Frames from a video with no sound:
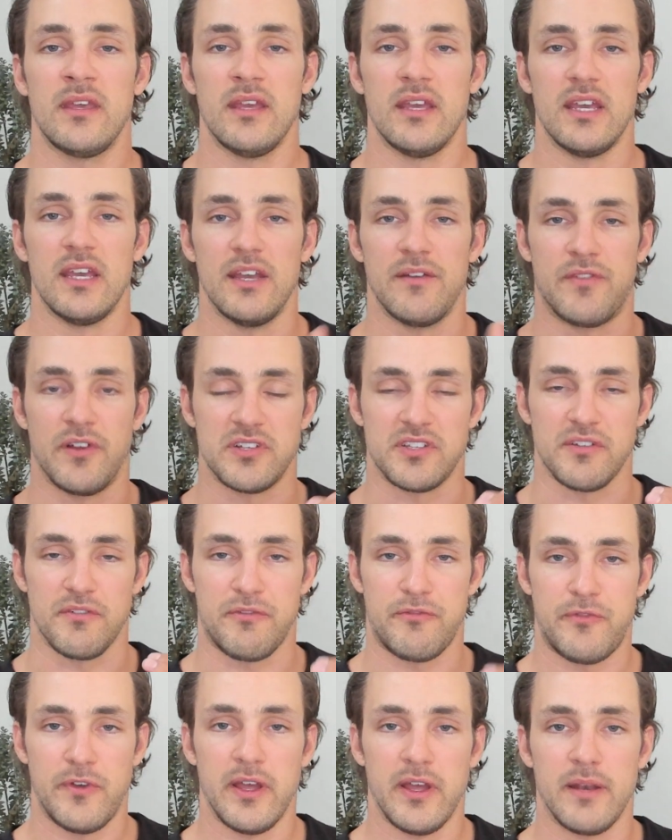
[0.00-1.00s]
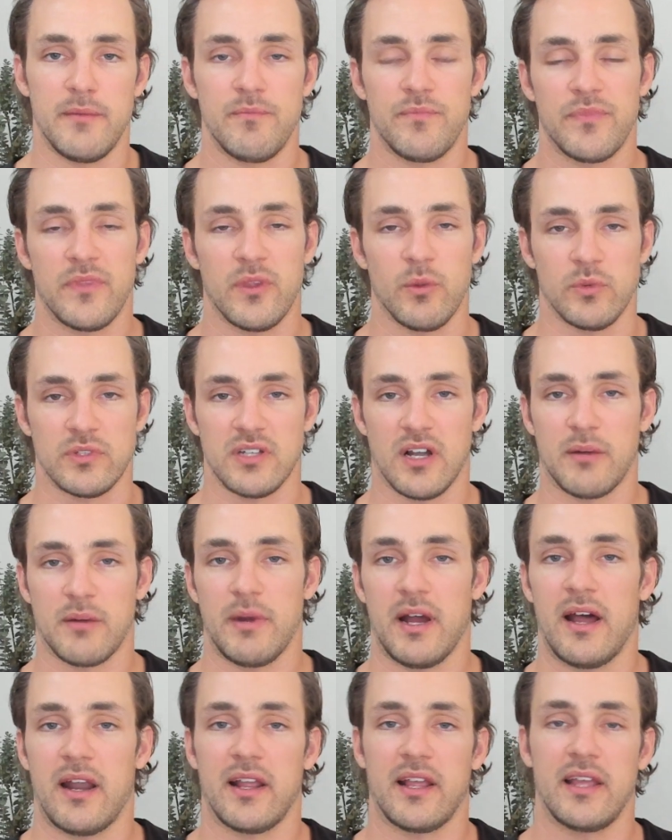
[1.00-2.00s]
If there's a fit, we'll talk
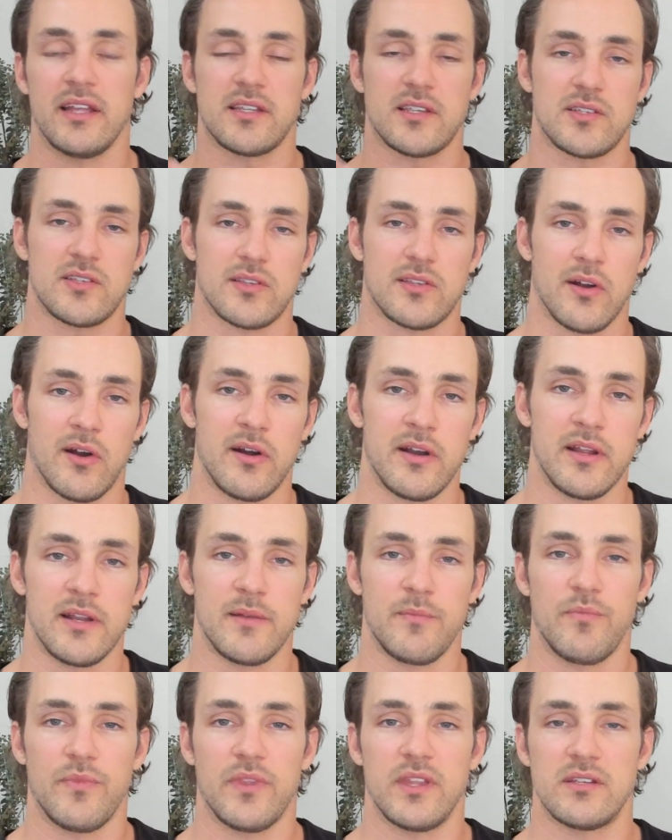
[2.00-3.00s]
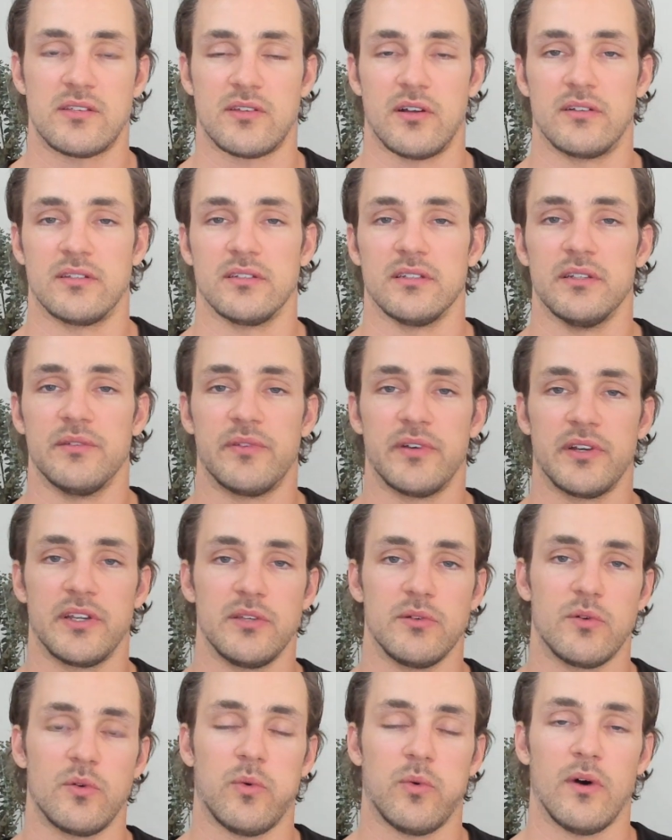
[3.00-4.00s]
about how to get started, start delivering
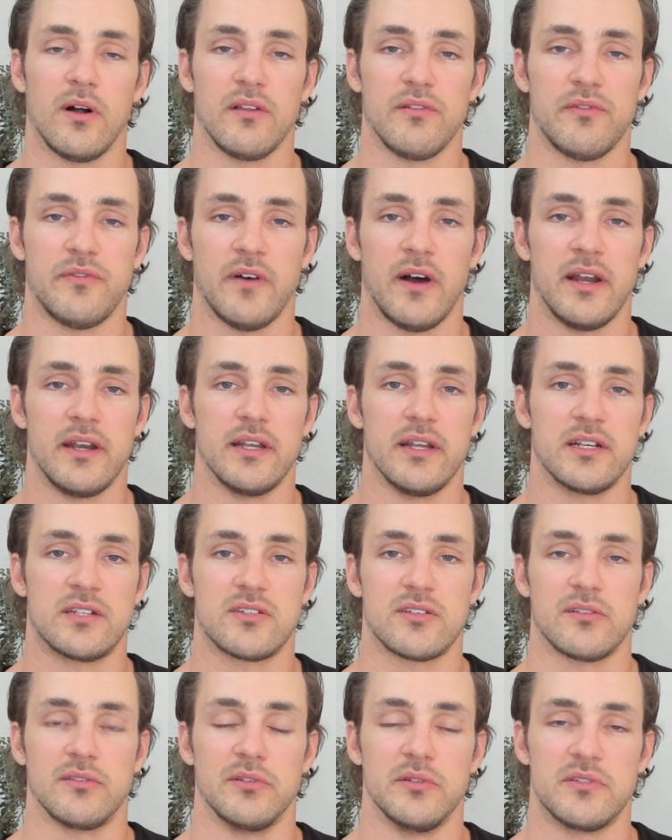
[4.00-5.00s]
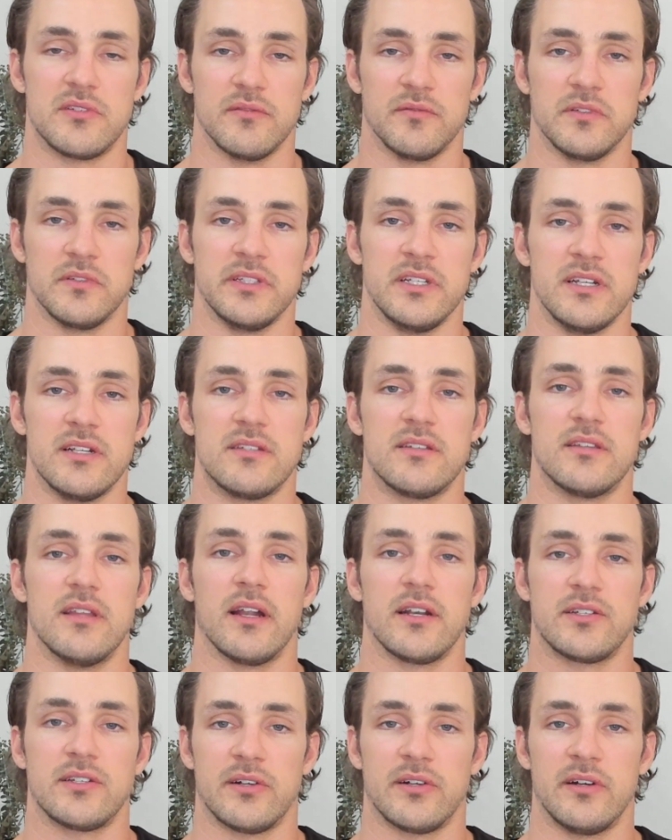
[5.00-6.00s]
you qualified exclusive leads
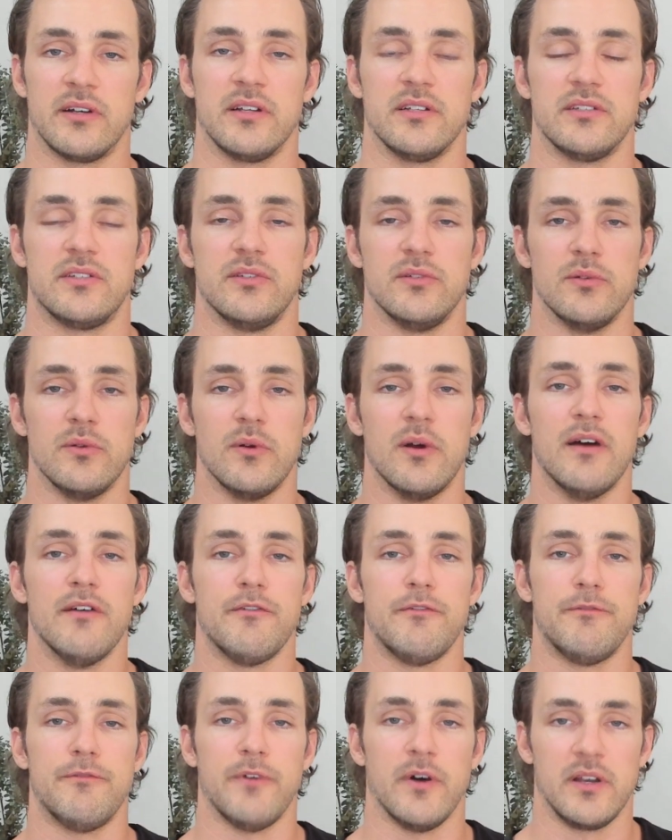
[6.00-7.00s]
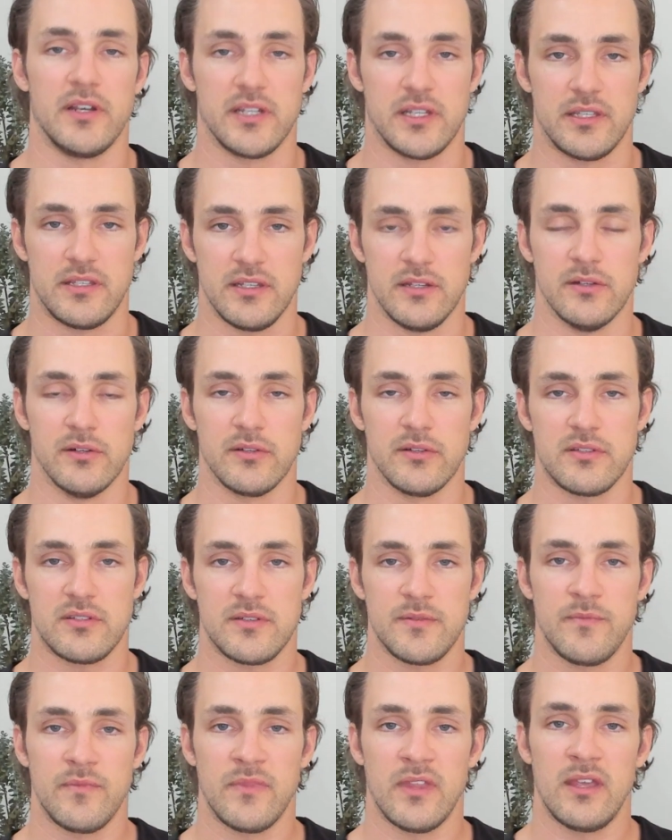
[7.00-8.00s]
that turn into funded deals.
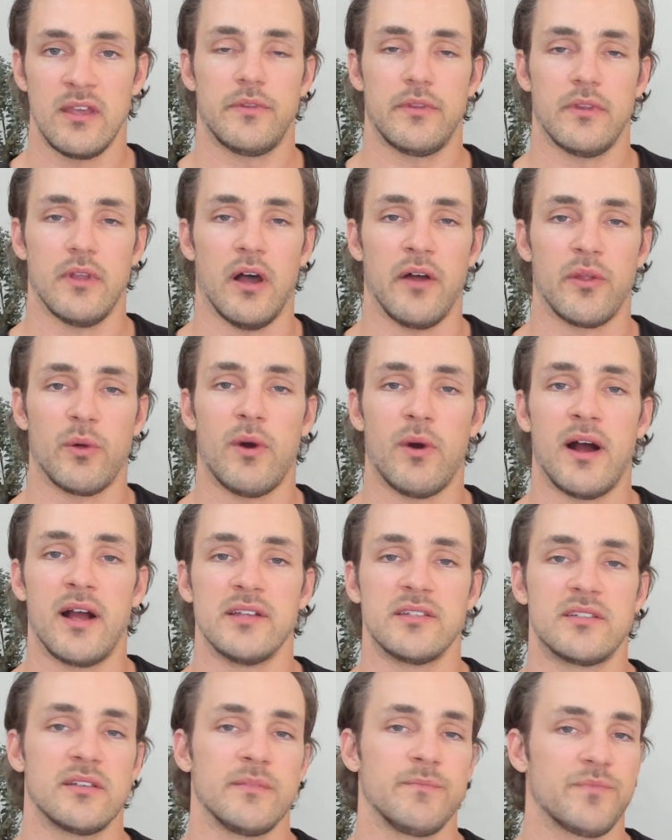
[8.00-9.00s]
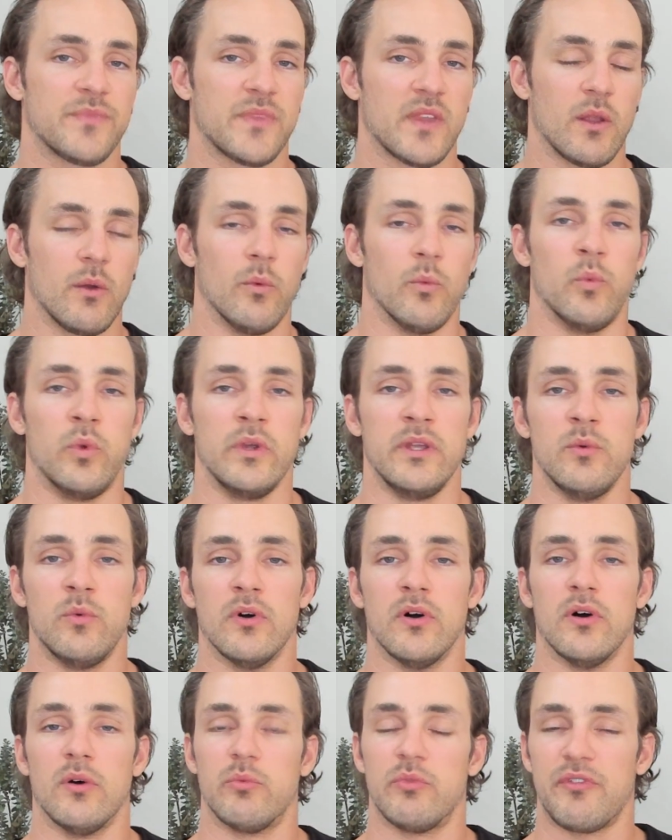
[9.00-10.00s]
Otherwise, we
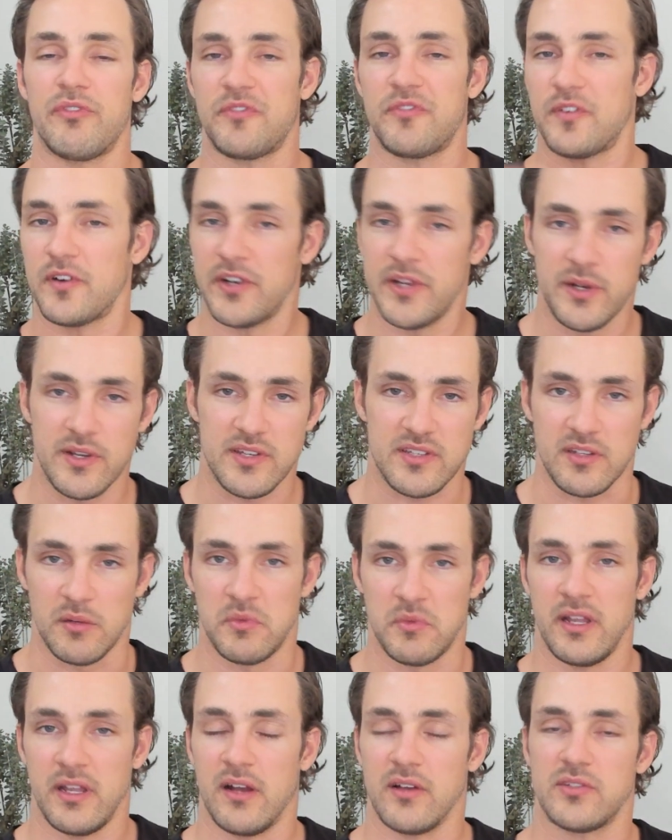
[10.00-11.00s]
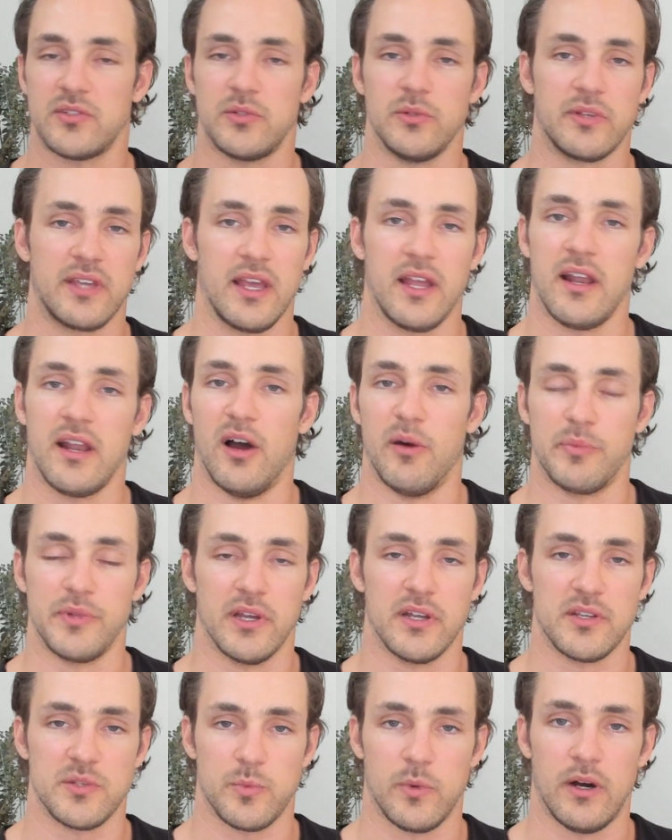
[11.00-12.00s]
will refer you to somebody else who can help
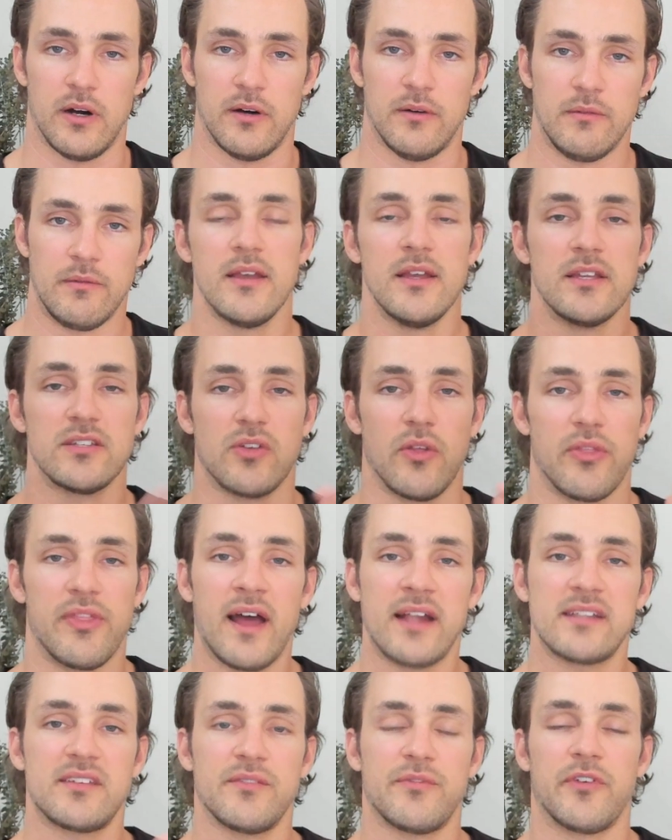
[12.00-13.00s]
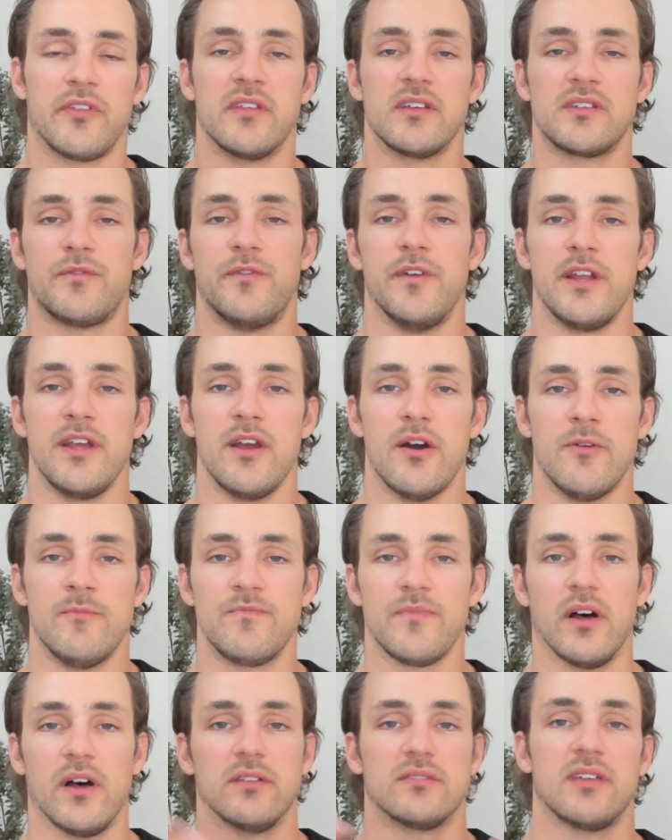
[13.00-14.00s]
you as well. So that's it for this video.
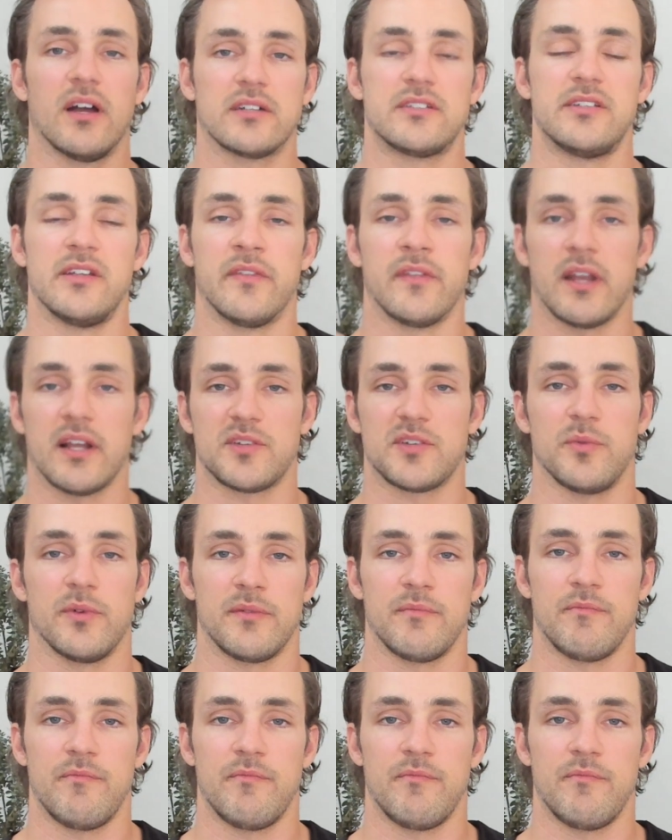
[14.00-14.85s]
I'll talk to you in the next one.